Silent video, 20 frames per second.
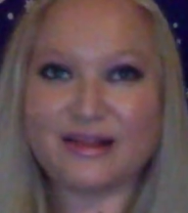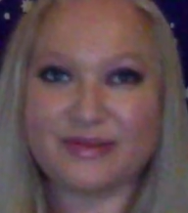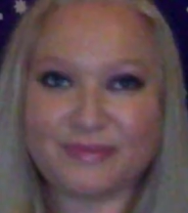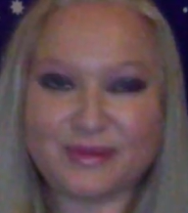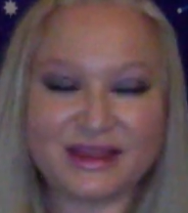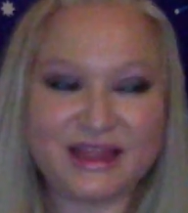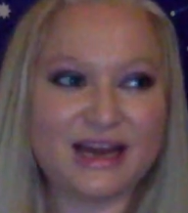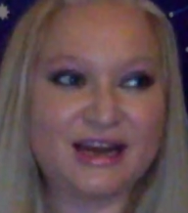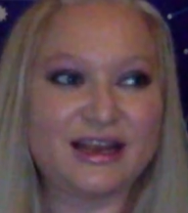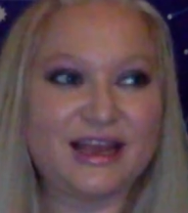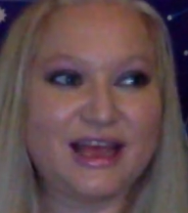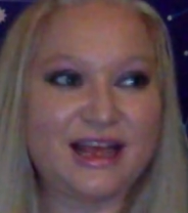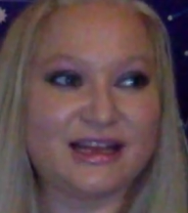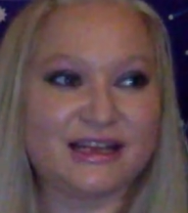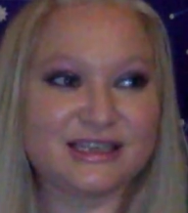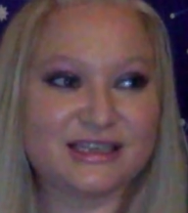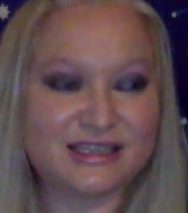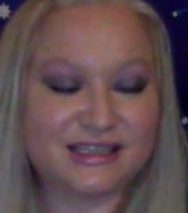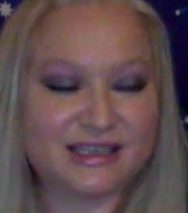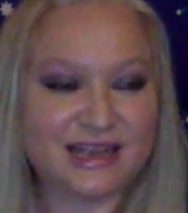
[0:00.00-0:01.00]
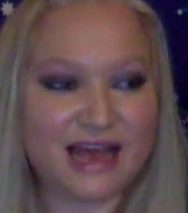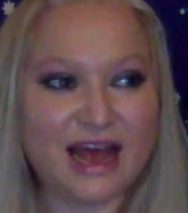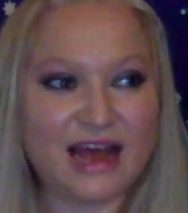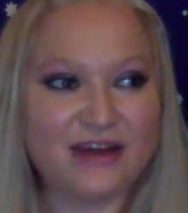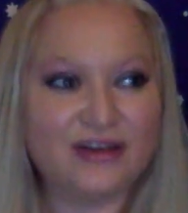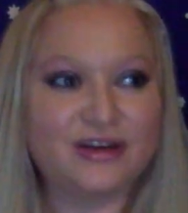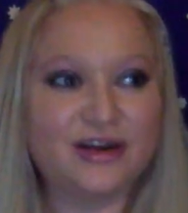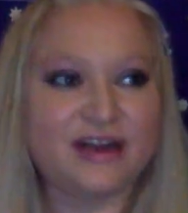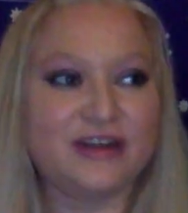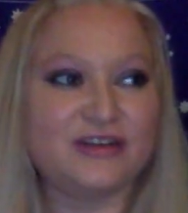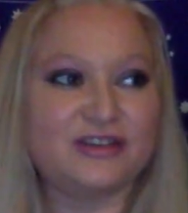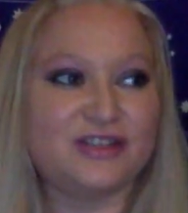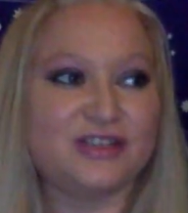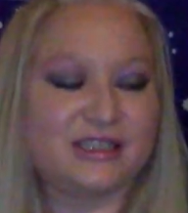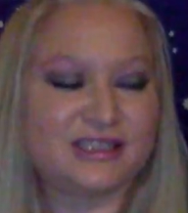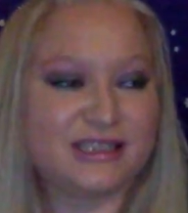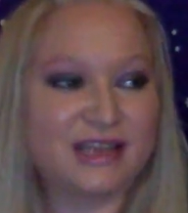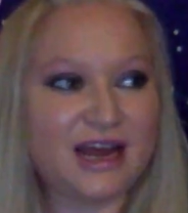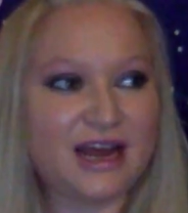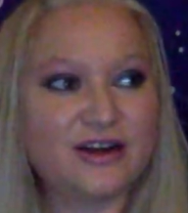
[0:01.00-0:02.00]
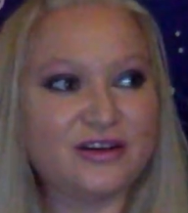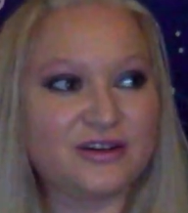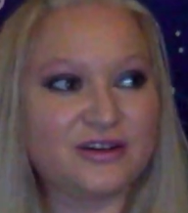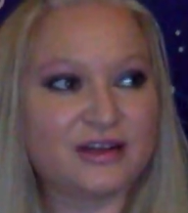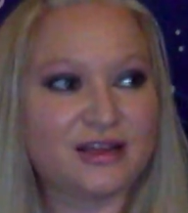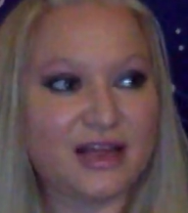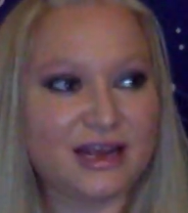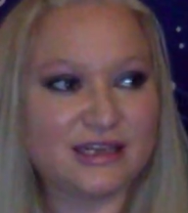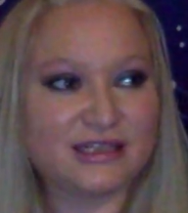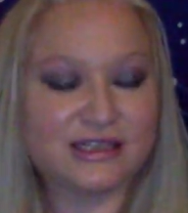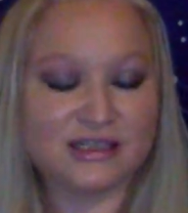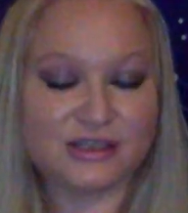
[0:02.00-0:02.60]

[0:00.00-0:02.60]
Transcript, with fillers: But then again, the Saturn energy, Saturn aligns